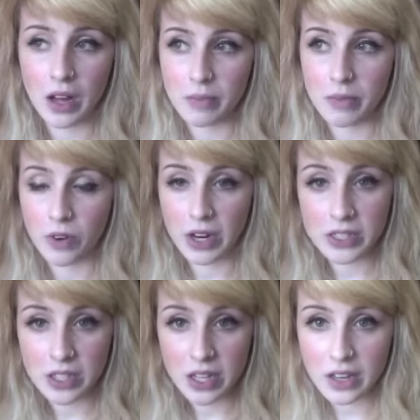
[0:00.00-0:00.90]
before I
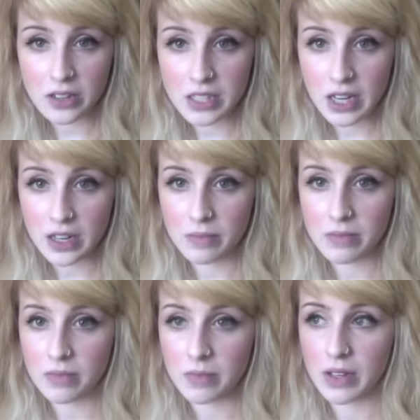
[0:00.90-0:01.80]
took Accutane,
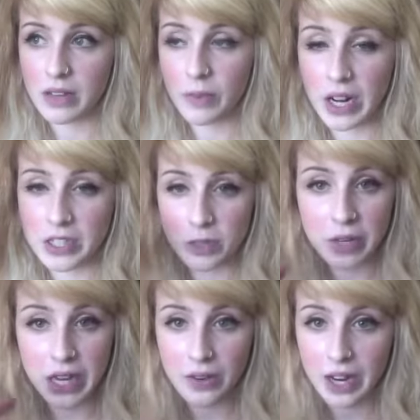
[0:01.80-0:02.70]
even when I do
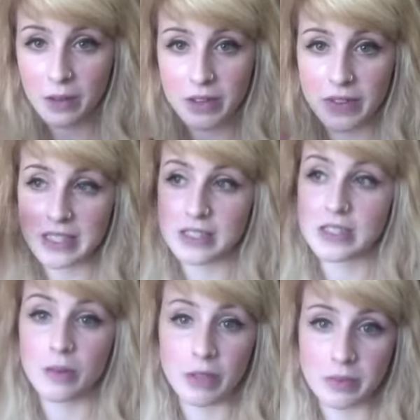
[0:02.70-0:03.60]
break out now, my face is
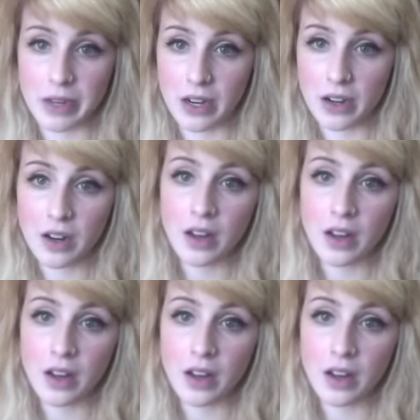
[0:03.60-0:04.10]
so much better.